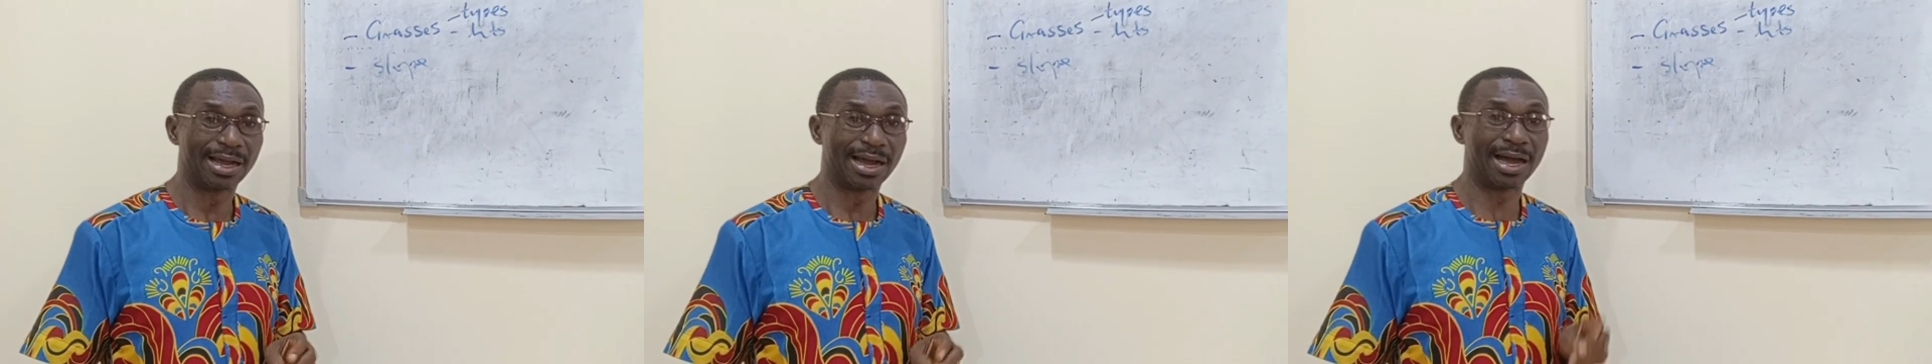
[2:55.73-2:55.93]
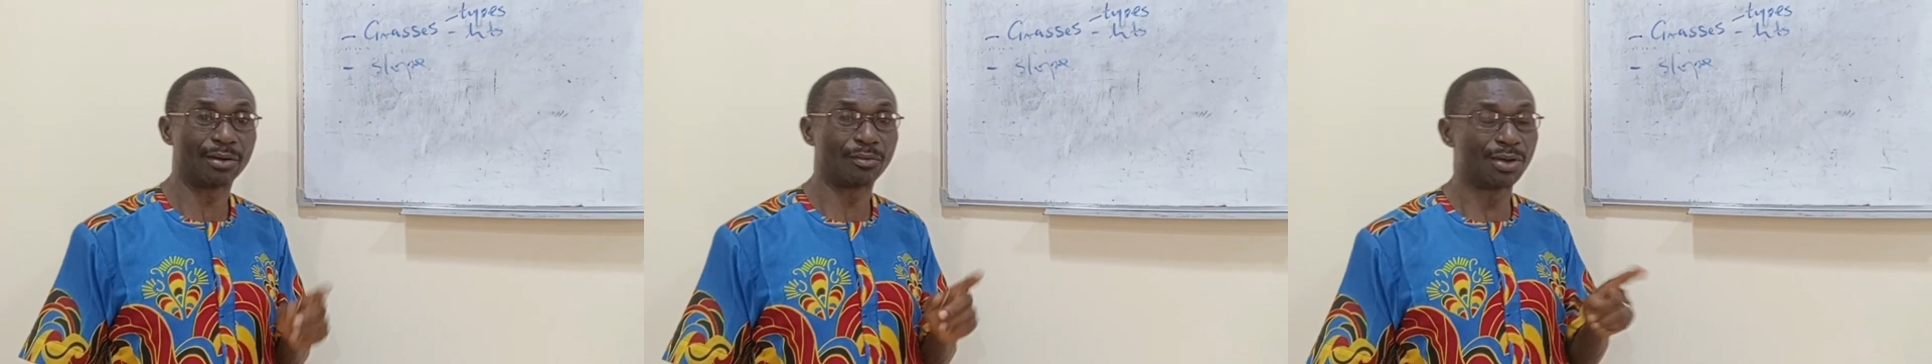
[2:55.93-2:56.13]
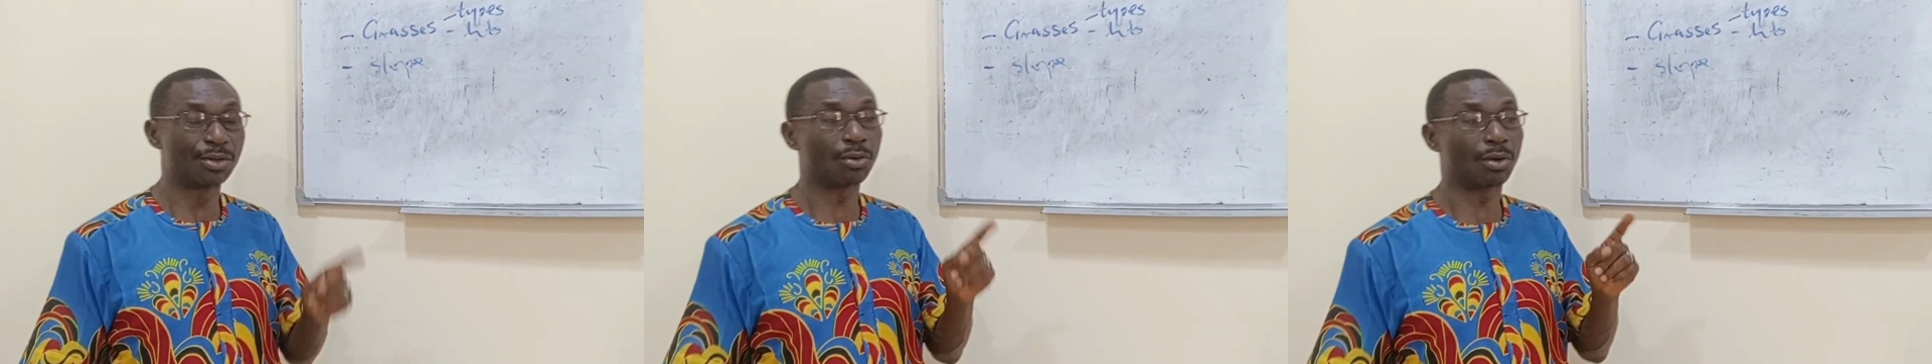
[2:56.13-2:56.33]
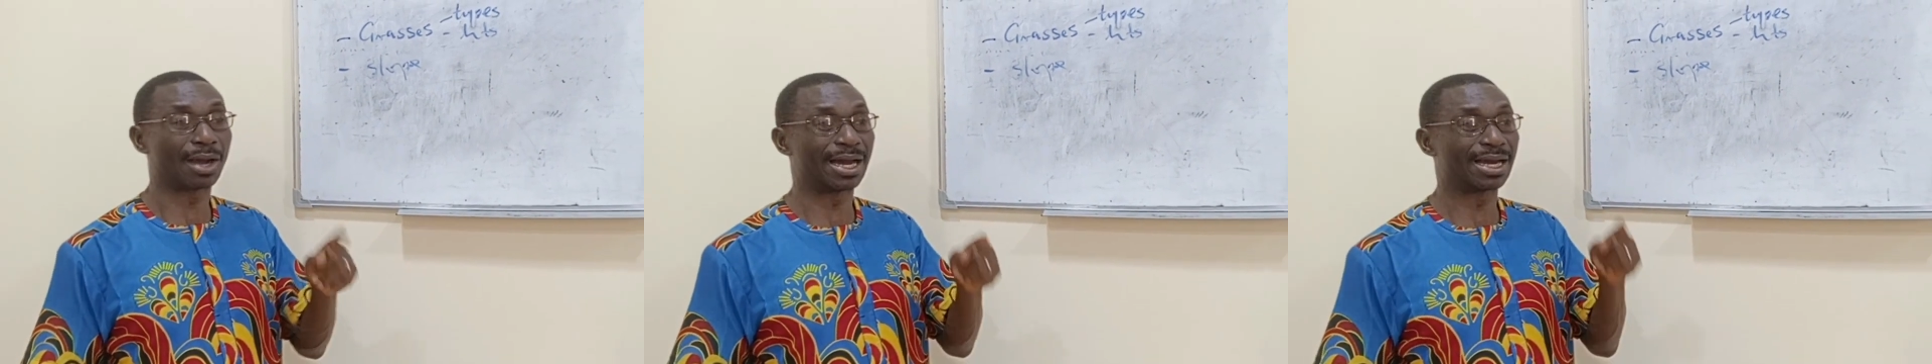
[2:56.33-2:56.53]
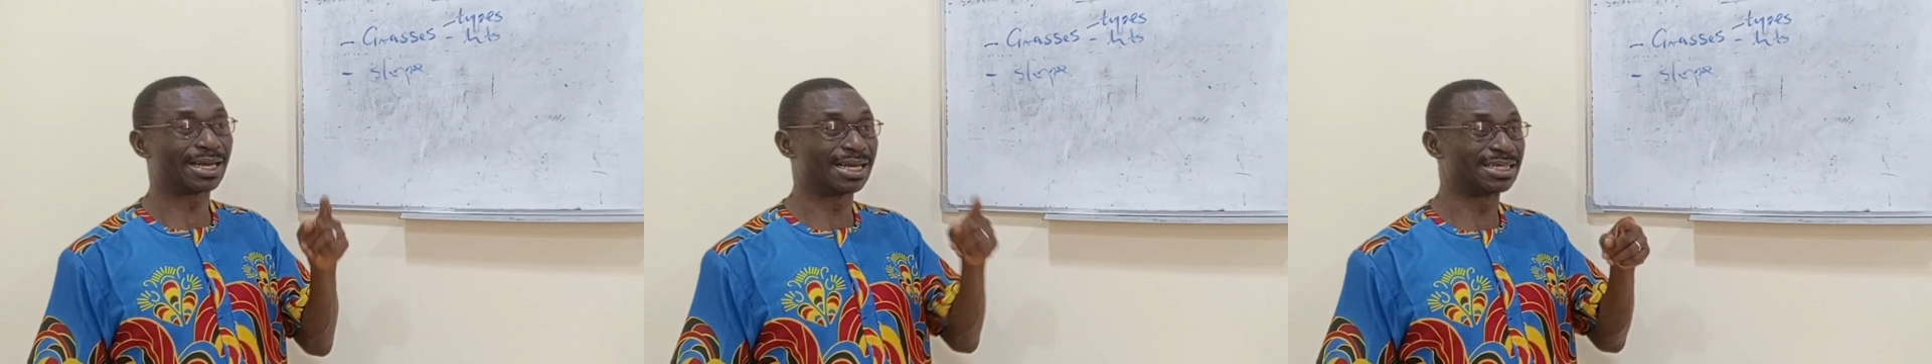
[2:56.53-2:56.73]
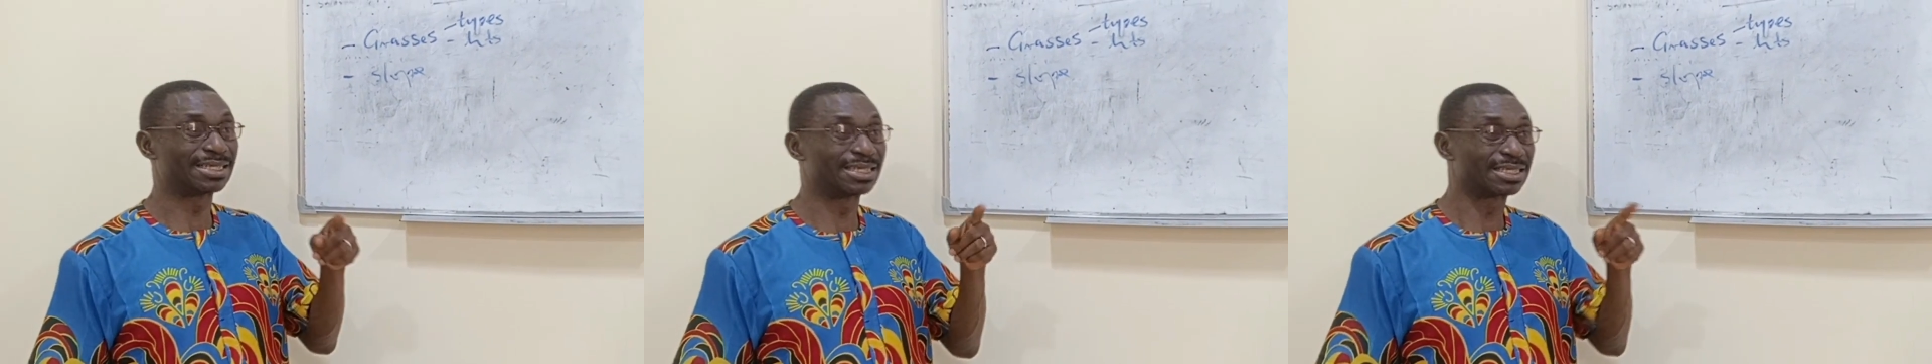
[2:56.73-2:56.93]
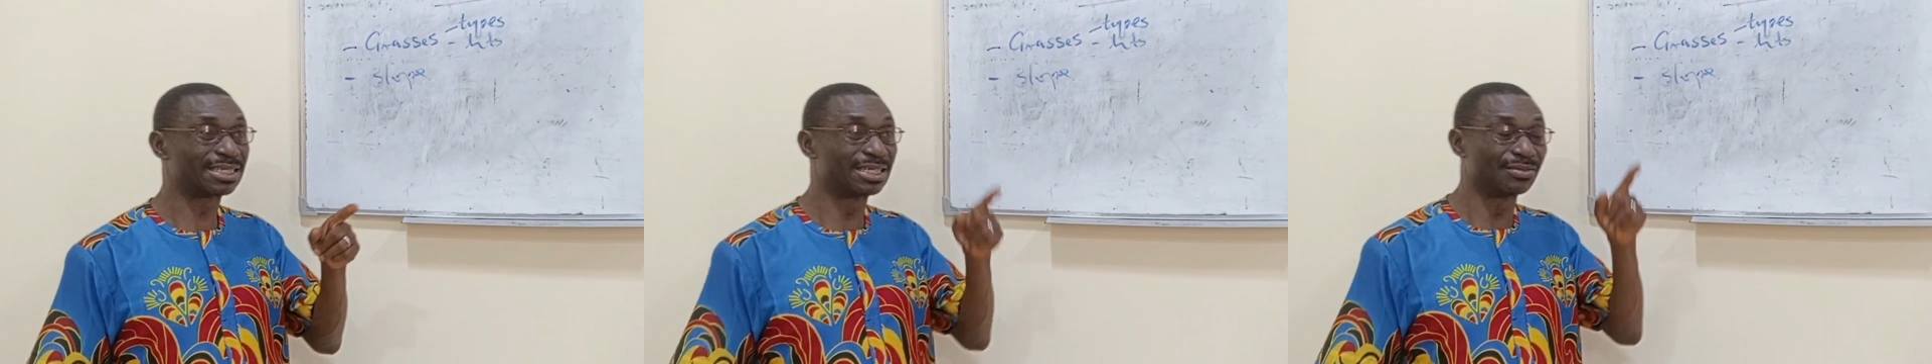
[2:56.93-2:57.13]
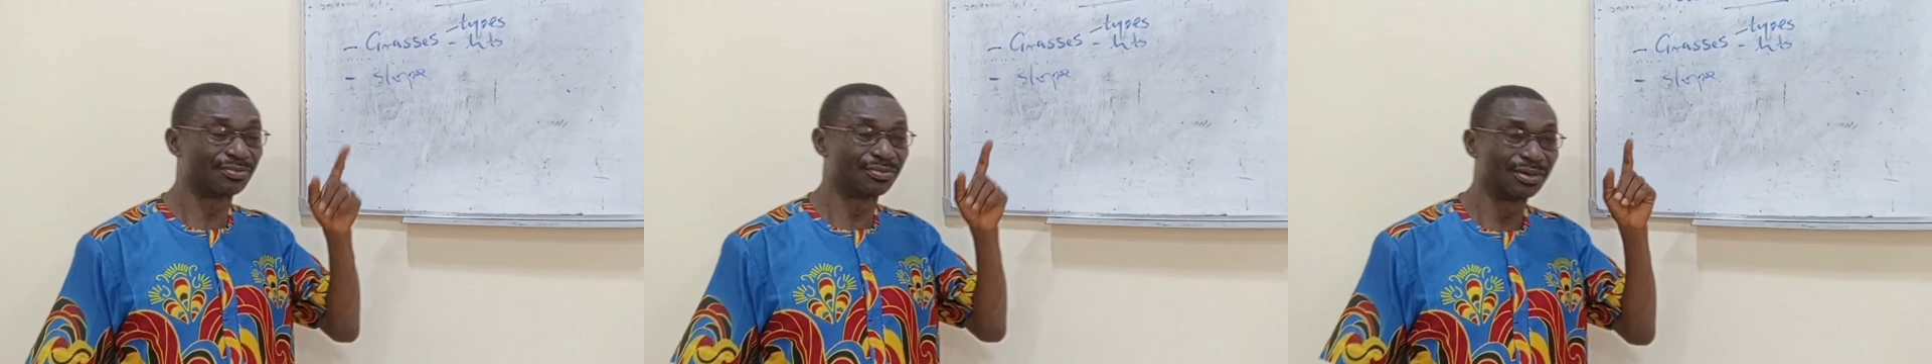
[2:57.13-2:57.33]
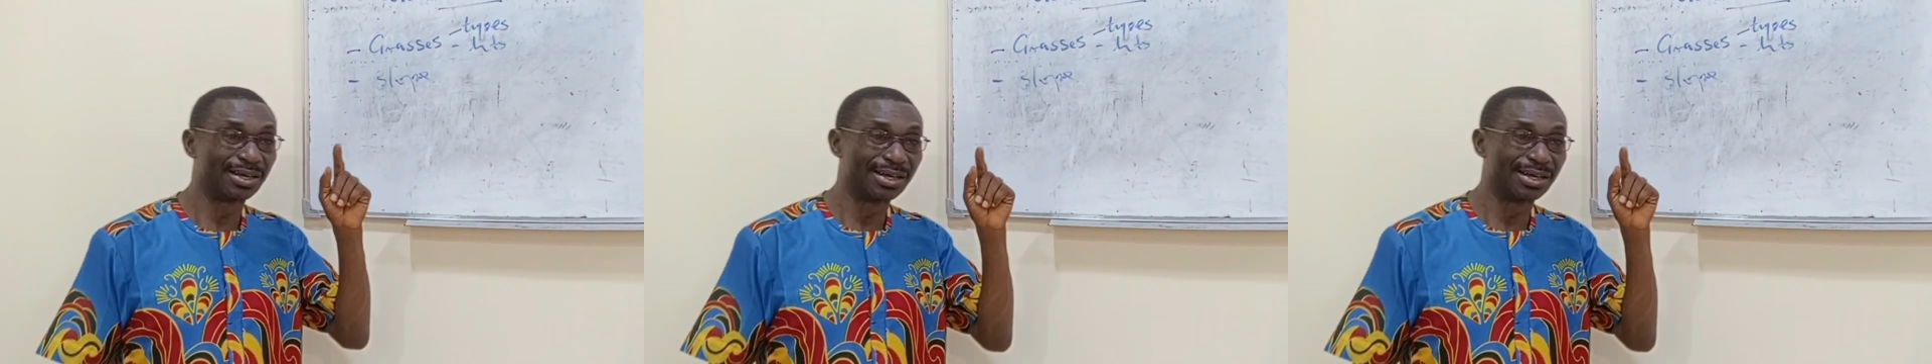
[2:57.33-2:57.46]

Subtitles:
And when you carry excessive